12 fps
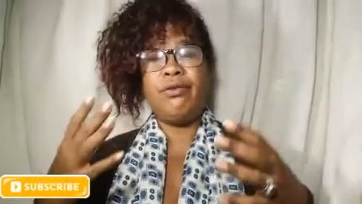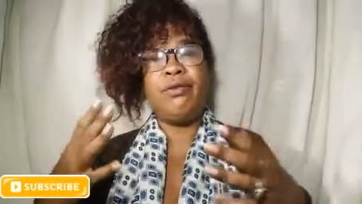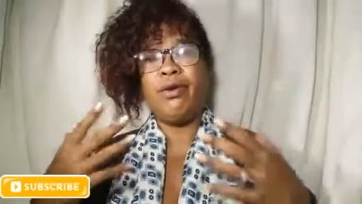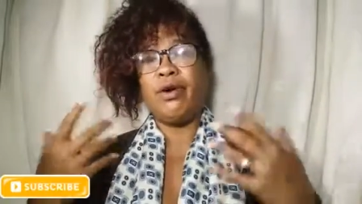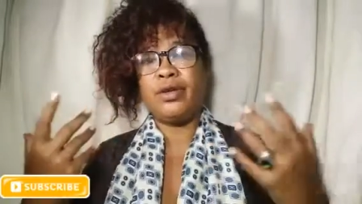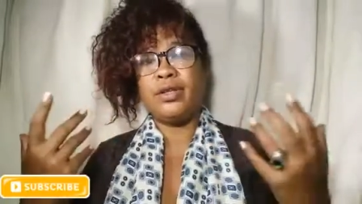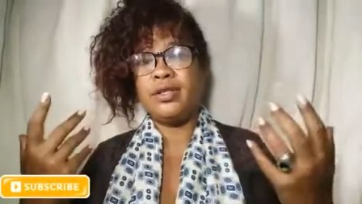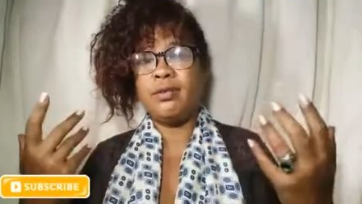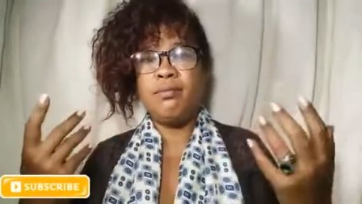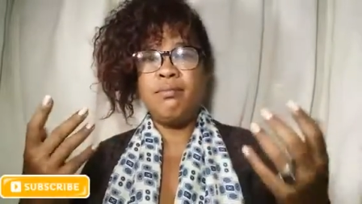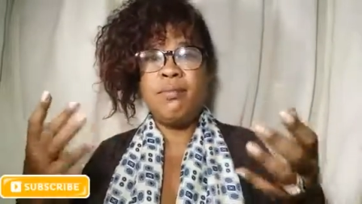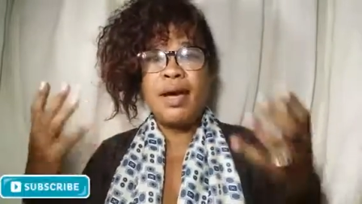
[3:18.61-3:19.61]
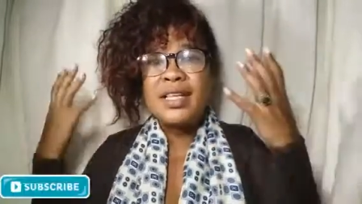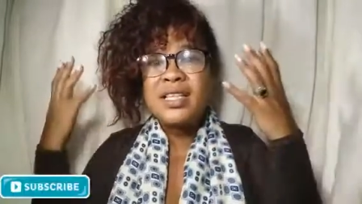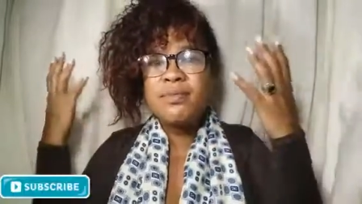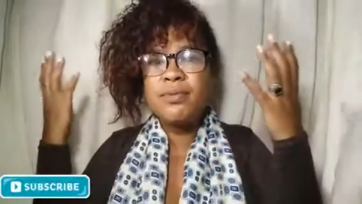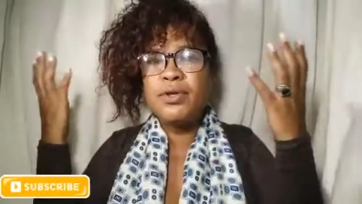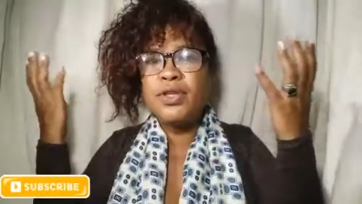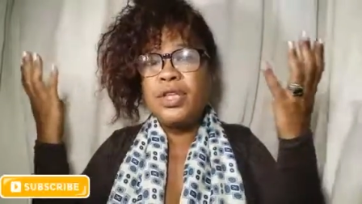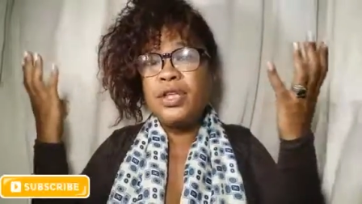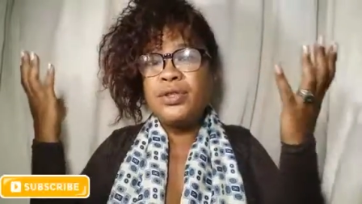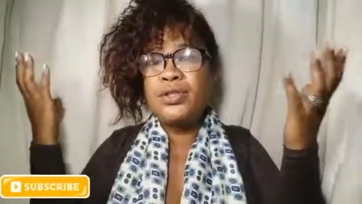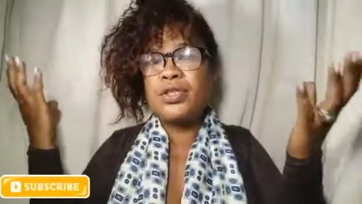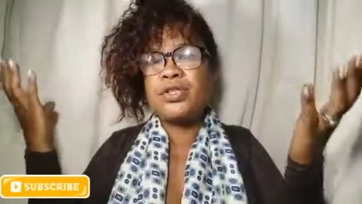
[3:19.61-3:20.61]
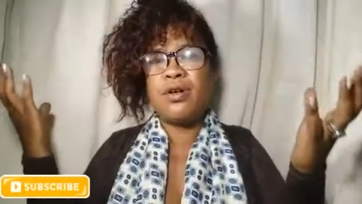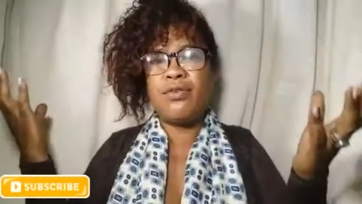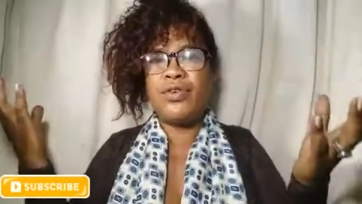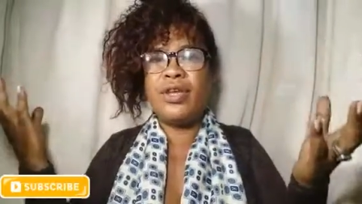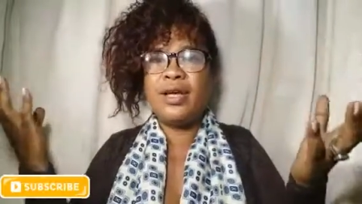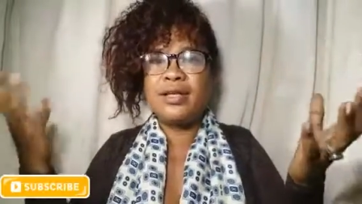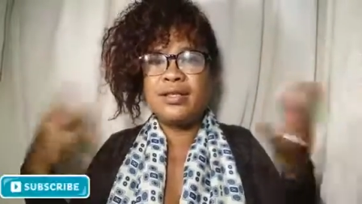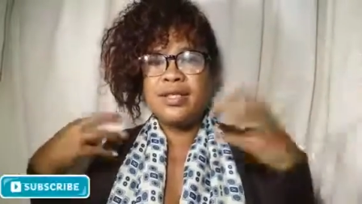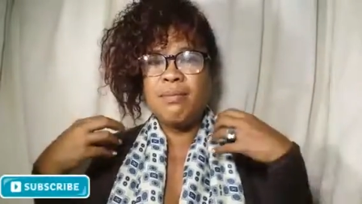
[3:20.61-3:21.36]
not mass producers of things.